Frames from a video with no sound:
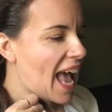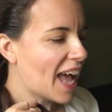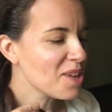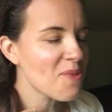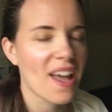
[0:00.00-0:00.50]

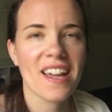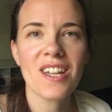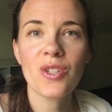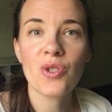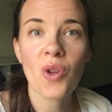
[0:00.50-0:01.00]

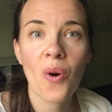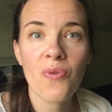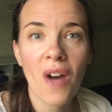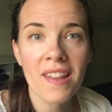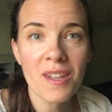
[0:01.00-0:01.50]
Anyway, so
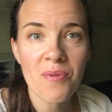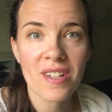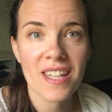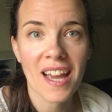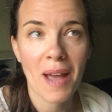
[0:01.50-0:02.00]
finally
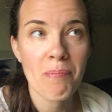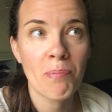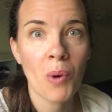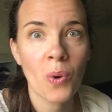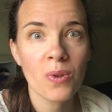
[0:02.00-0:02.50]
one day I
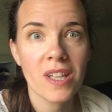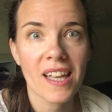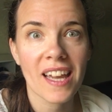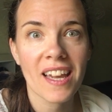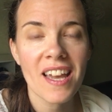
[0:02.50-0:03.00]

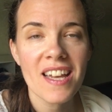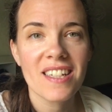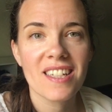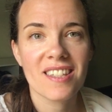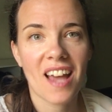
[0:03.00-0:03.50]
boldly
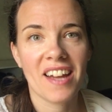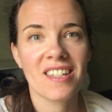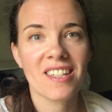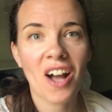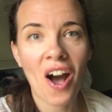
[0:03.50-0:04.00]

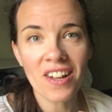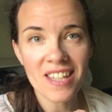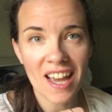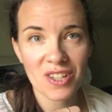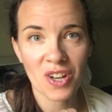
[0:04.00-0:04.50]
decided to
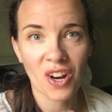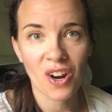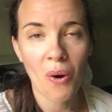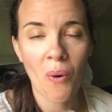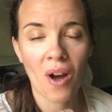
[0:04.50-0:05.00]
contact
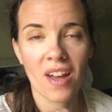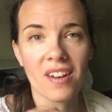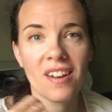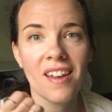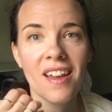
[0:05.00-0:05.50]
her
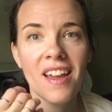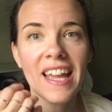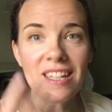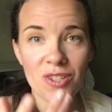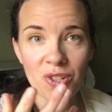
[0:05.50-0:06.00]
on
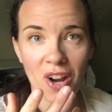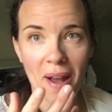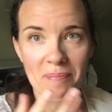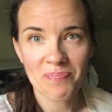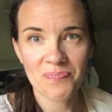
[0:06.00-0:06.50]

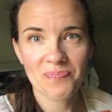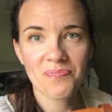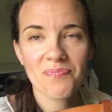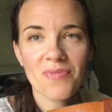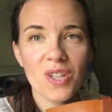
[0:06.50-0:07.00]
Instagram.
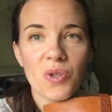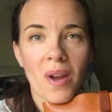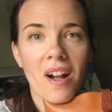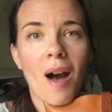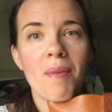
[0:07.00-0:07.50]
So
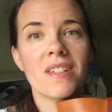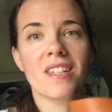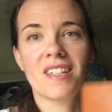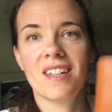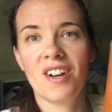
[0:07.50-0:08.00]
I commented